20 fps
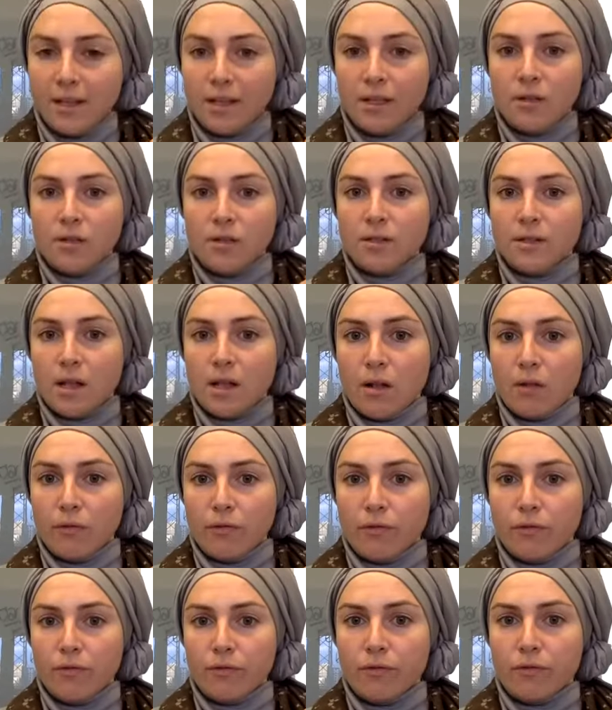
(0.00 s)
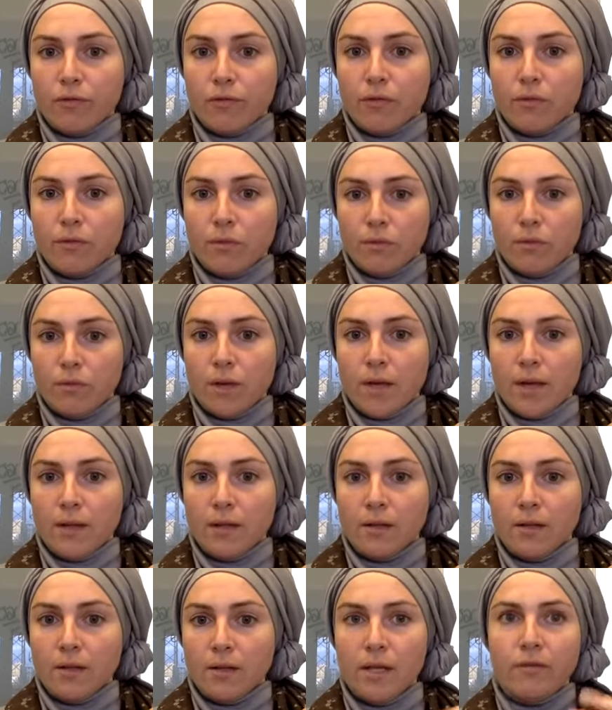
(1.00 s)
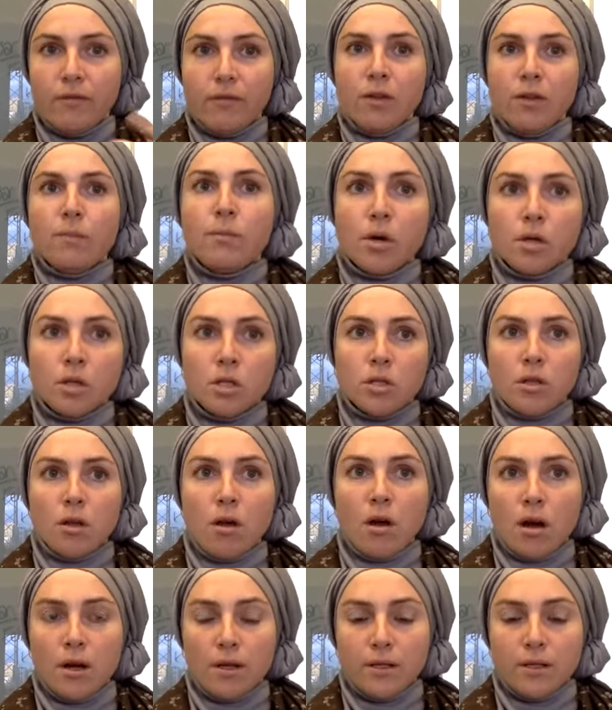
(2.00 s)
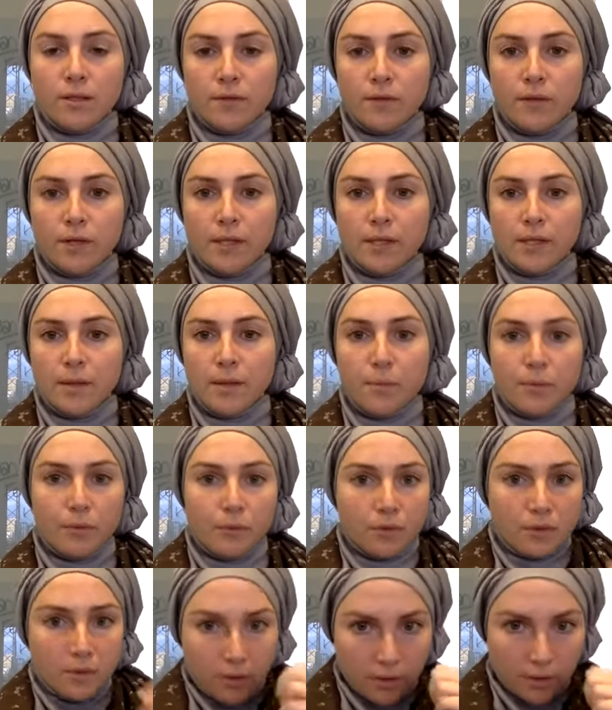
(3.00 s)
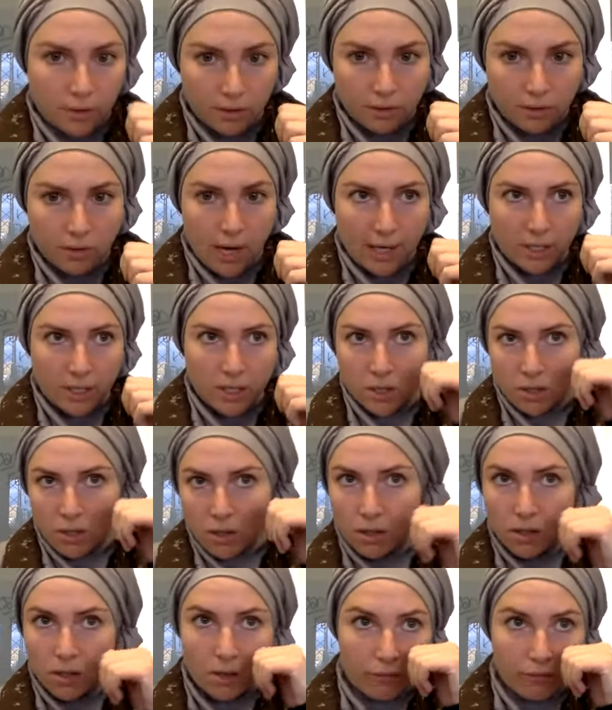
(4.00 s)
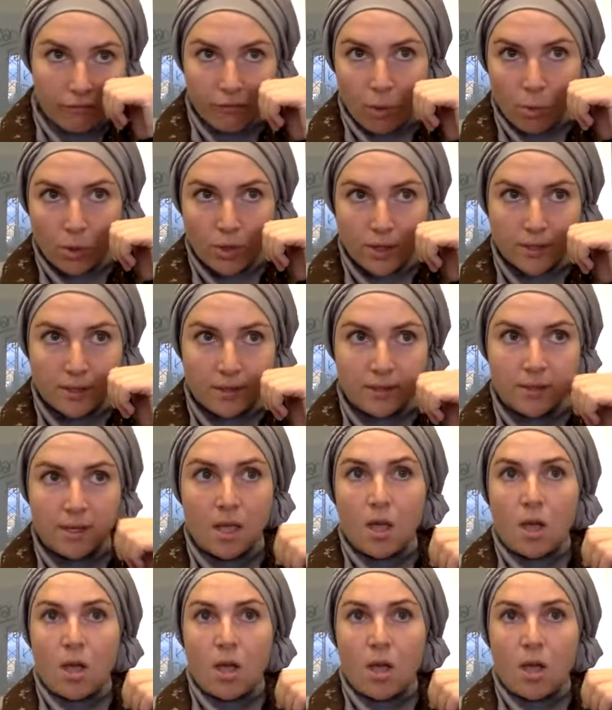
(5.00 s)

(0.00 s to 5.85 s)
yourself, right? Even in martial arts, for example, contraction, a lot of focus.